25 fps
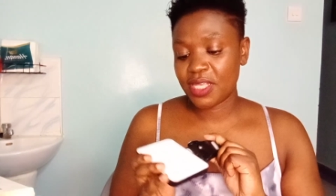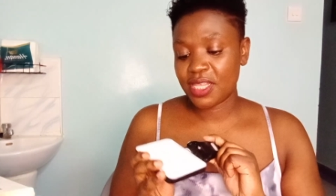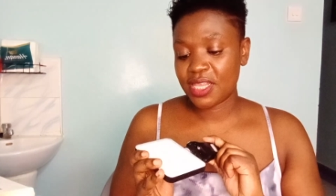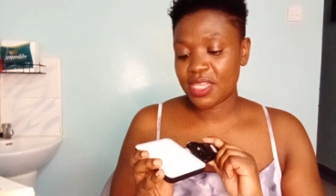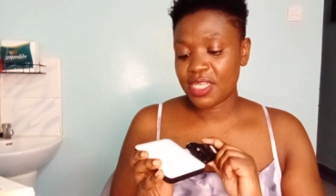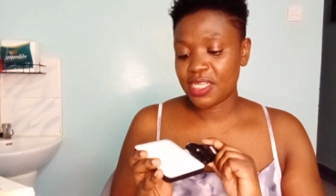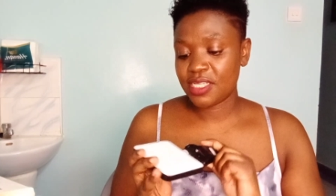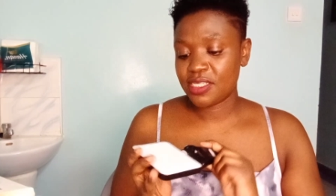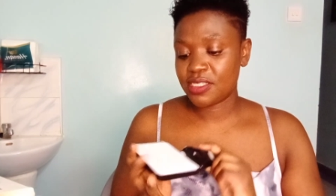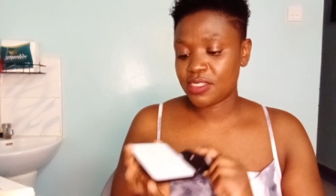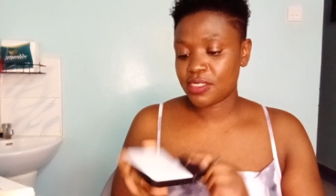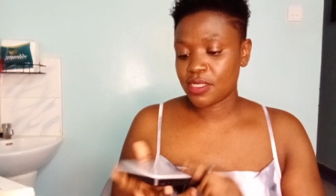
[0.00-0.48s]
me
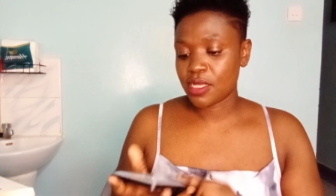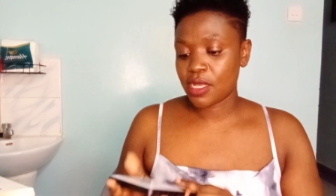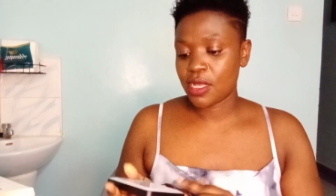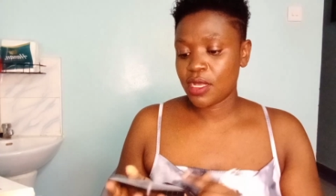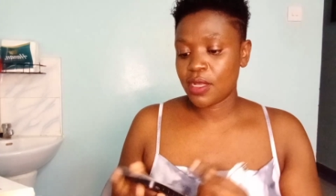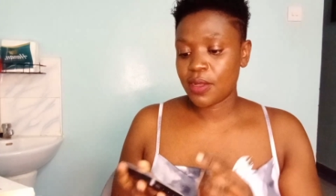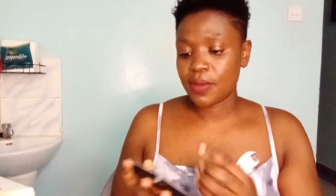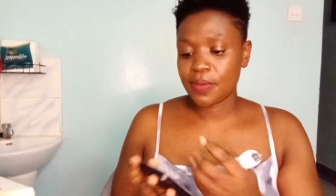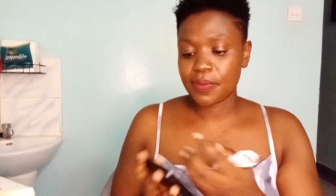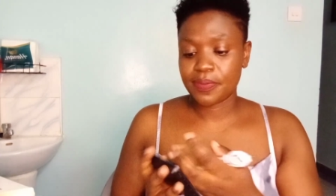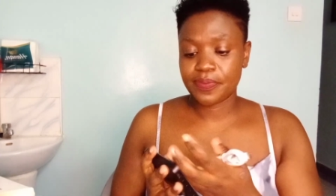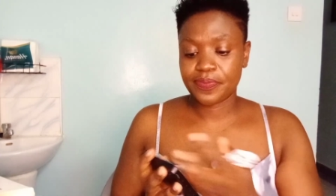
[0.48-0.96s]
this
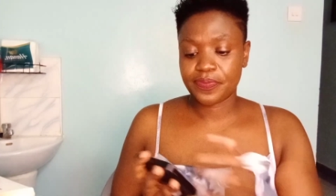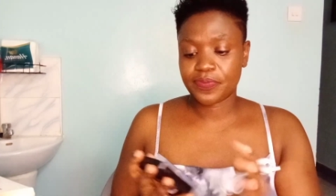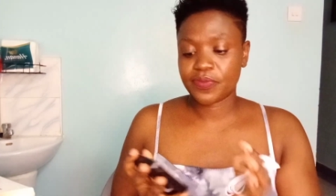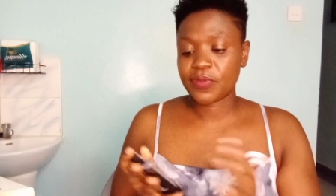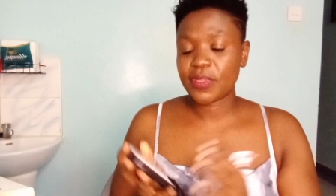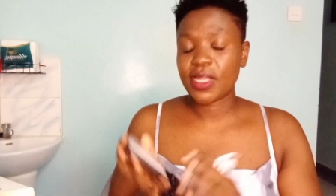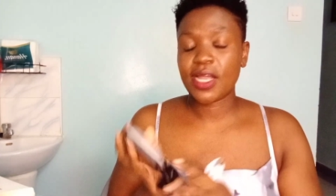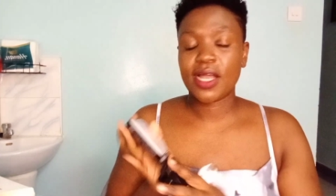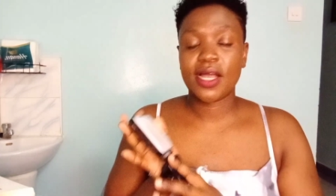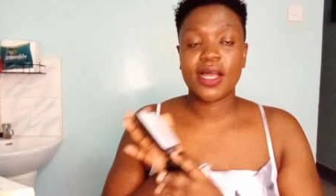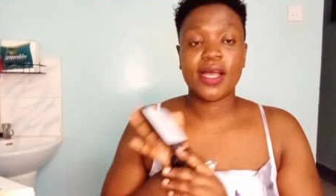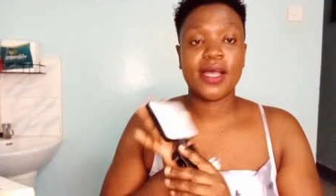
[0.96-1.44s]
um,
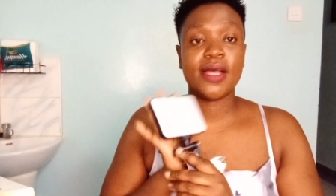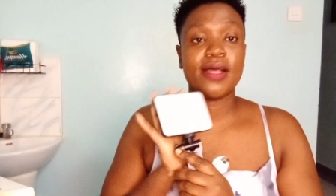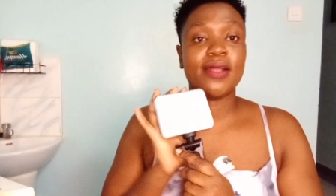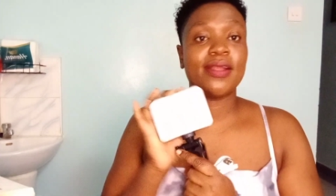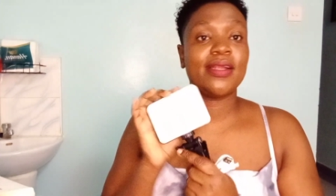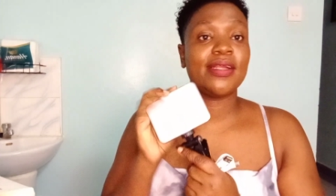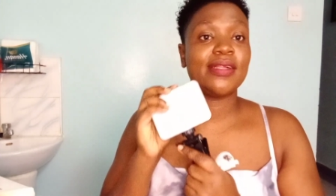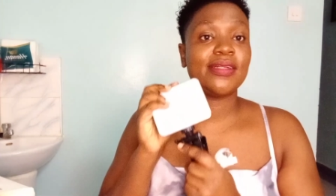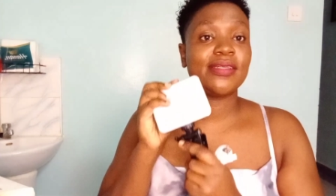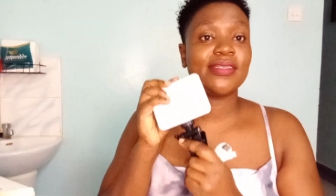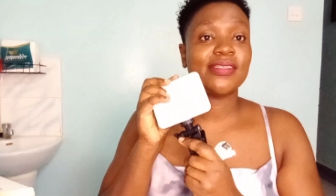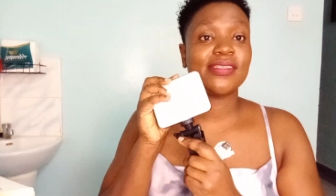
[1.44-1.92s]

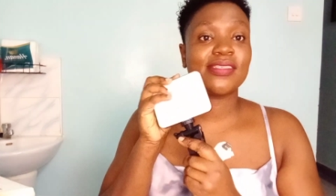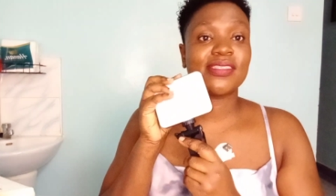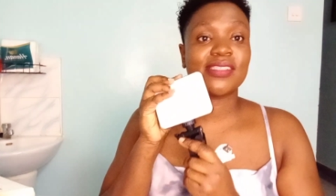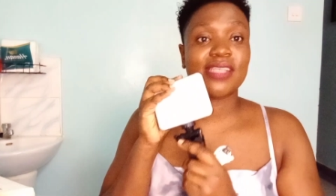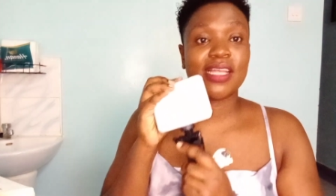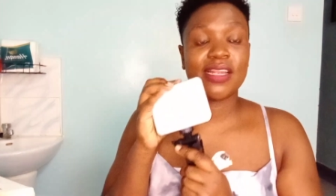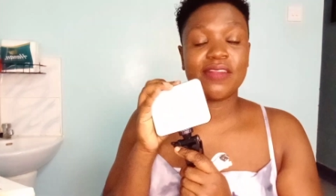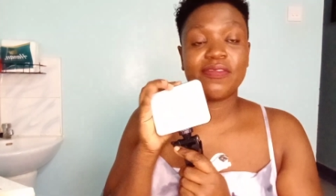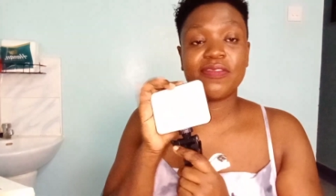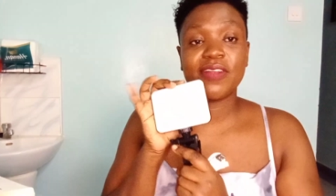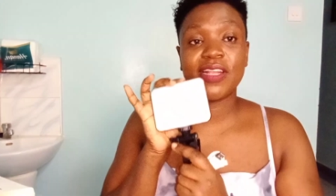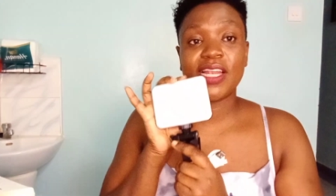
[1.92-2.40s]
uh,
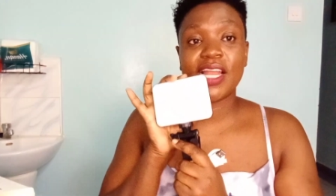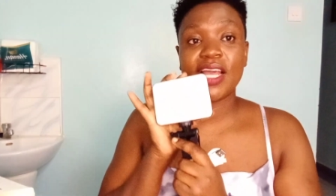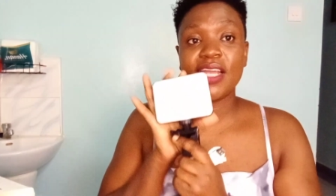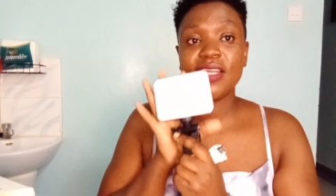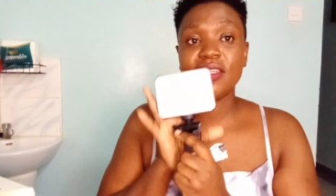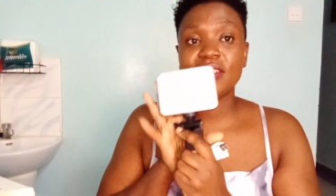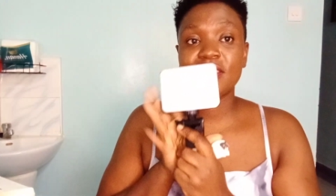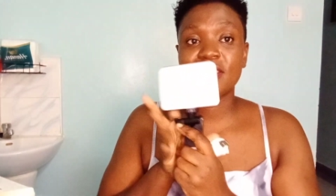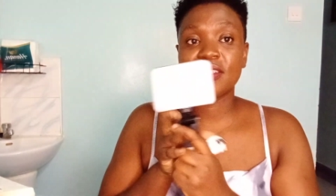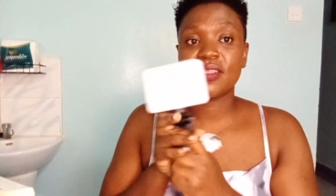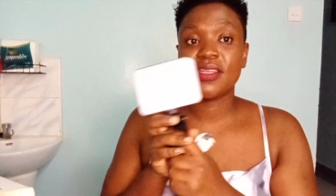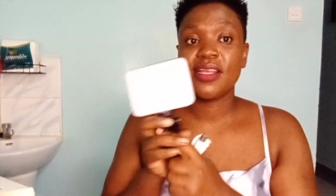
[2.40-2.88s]
selfie
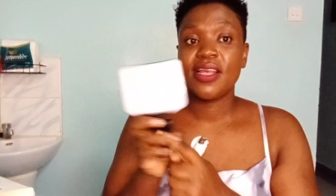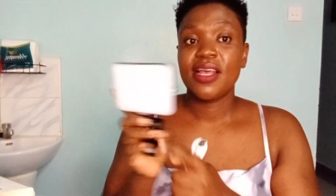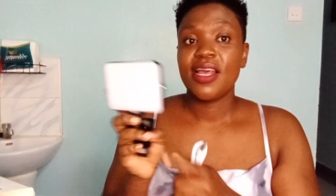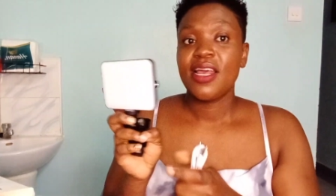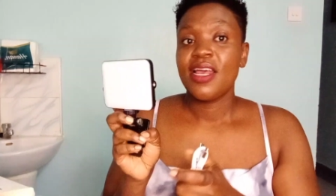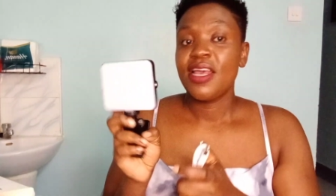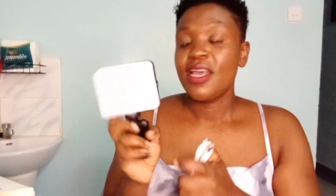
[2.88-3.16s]
light.